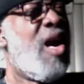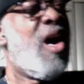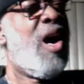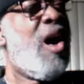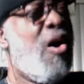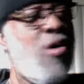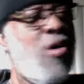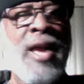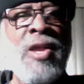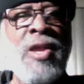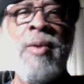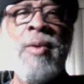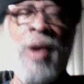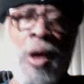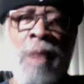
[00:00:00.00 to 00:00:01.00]
how can you
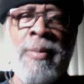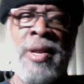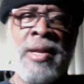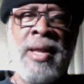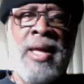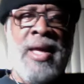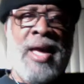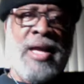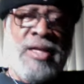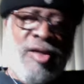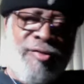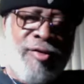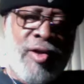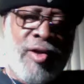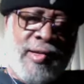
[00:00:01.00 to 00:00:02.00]
be humming a
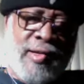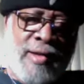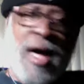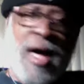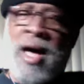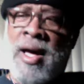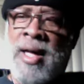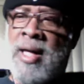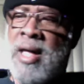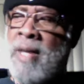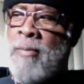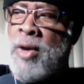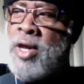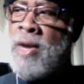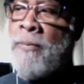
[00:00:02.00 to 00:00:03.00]
different song,
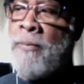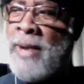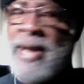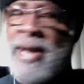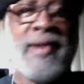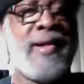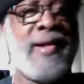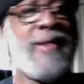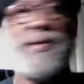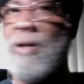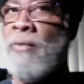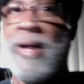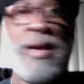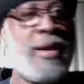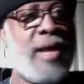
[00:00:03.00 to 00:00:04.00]
but you're playing it? I said,
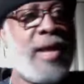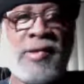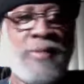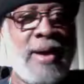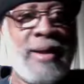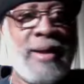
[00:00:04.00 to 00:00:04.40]
well, guess what?